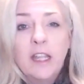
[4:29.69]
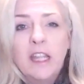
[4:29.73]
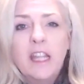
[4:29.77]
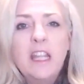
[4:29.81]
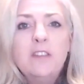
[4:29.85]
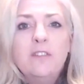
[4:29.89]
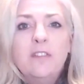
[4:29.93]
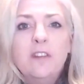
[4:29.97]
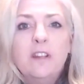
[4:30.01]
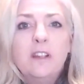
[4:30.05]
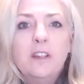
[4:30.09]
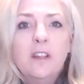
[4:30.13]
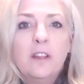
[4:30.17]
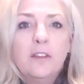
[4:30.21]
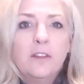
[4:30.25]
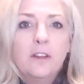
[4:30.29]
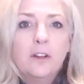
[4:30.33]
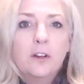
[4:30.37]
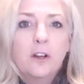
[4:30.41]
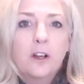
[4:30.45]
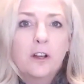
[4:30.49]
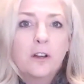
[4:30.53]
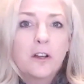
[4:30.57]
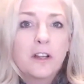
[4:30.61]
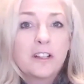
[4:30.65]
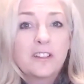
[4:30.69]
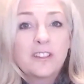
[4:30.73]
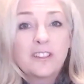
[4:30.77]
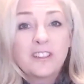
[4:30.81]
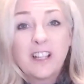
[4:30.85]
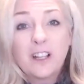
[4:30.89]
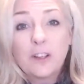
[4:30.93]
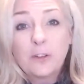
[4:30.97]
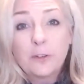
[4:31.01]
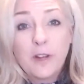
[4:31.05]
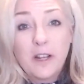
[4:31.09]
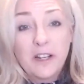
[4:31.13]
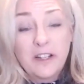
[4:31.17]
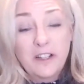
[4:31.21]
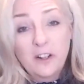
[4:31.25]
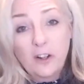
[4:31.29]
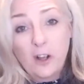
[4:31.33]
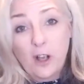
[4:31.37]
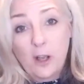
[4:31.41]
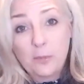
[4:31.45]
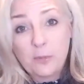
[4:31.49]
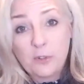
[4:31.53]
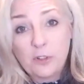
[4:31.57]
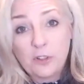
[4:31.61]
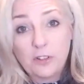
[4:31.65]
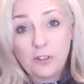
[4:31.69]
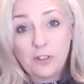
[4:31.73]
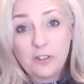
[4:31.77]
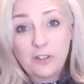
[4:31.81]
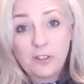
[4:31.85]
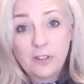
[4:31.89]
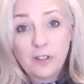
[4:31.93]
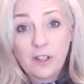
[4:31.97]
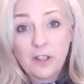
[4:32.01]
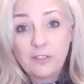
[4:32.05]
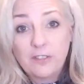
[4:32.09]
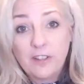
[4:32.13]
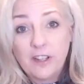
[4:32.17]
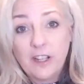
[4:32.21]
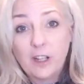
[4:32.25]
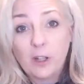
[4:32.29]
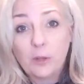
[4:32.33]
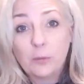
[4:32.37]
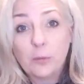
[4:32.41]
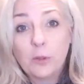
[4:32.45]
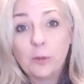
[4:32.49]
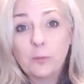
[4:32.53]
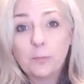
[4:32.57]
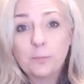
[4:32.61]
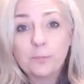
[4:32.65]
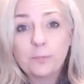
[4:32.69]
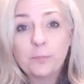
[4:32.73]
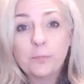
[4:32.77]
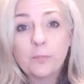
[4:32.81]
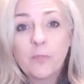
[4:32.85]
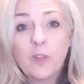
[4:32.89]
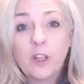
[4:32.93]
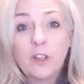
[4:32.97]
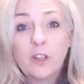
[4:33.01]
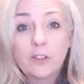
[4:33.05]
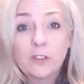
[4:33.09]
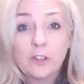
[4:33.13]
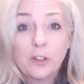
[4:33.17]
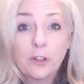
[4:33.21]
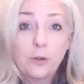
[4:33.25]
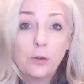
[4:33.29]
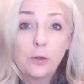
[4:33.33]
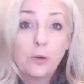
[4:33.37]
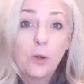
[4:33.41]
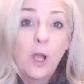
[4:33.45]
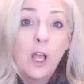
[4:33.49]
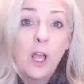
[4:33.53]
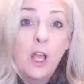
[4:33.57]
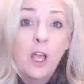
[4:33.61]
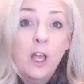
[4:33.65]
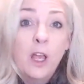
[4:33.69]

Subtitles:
Even there are accelerated options available. So